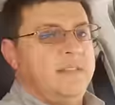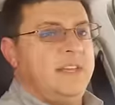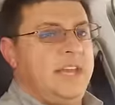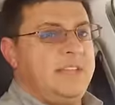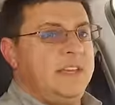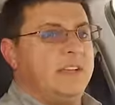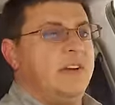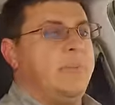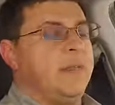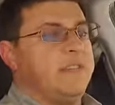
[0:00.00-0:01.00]
The key thing to
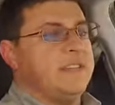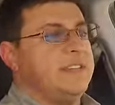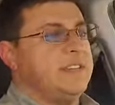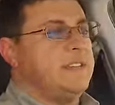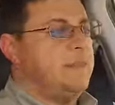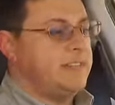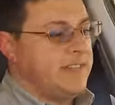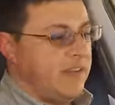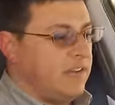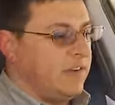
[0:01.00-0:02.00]
know about this system is
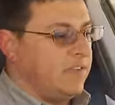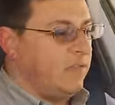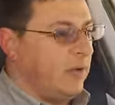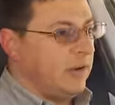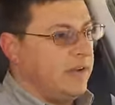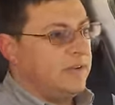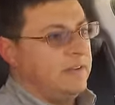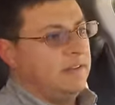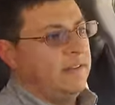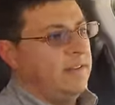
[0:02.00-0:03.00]
that if I floor it,
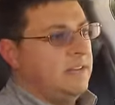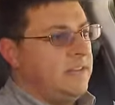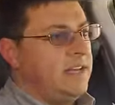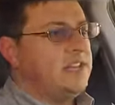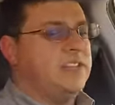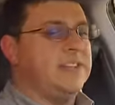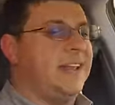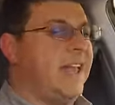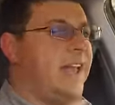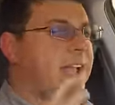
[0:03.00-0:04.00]
the engine is
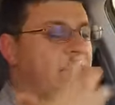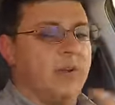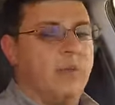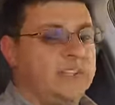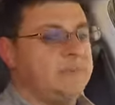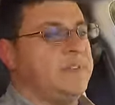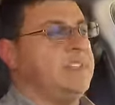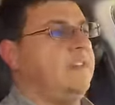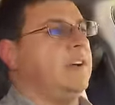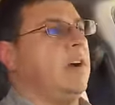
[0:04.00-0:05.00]
going to hang out at one
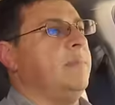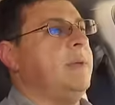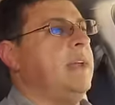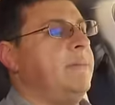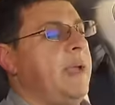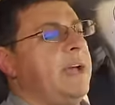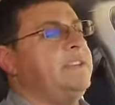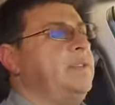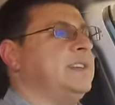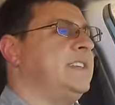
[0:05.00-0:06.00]
specific RPM
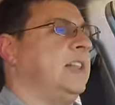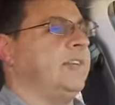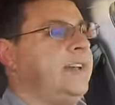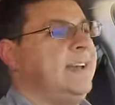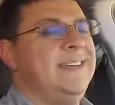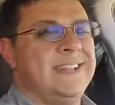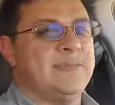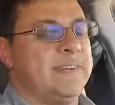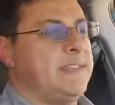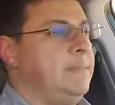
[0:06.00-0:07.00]
as you accelerate.
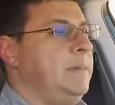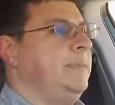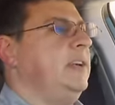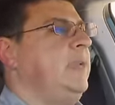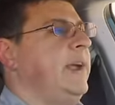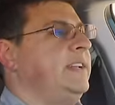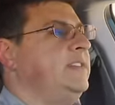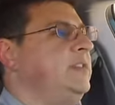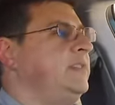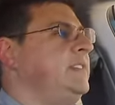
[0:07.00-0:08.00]
That's why some people equate it
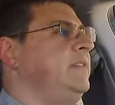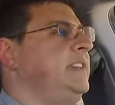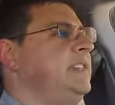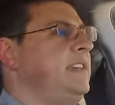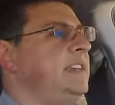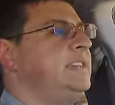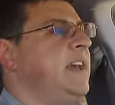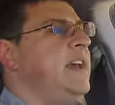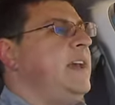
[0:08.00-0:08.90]
to CVTs.